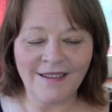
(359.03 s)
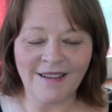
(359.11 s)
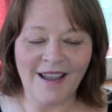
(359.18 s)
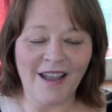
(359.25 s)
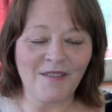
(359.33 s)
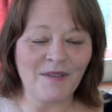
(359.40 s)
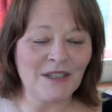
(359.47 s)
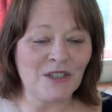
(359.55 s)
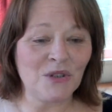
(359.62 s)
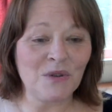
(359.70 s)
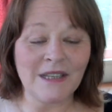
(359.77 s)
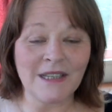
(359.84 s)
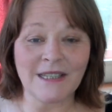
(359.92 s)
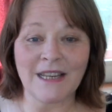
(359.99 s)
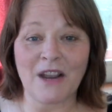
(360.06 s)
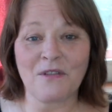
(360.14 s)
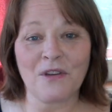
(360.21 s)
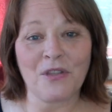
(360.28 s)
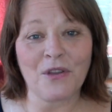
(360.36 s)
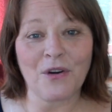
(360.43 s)
I've been doing this now
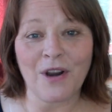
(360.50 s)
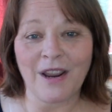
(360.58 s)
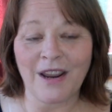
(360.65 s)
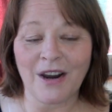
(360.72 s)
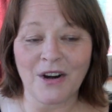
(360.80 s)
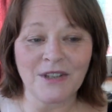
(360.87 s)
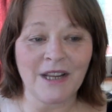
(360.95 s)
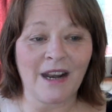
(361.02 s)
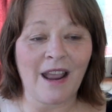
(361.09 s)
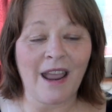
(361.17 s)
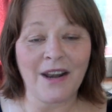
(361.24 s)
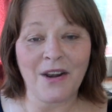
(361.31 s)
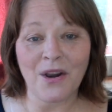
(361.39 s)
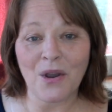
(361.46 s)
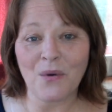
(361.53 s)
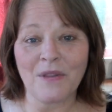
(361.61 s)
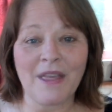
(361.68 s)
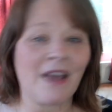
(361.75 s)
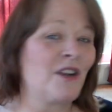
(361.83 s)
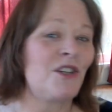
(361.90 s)
for 30 years, and I know
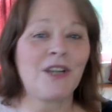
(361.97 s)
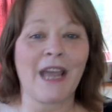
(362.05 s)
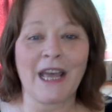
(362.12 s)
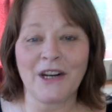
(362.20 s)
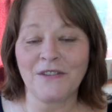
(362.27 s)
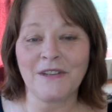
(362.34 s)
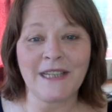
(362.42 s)
without a shadow of a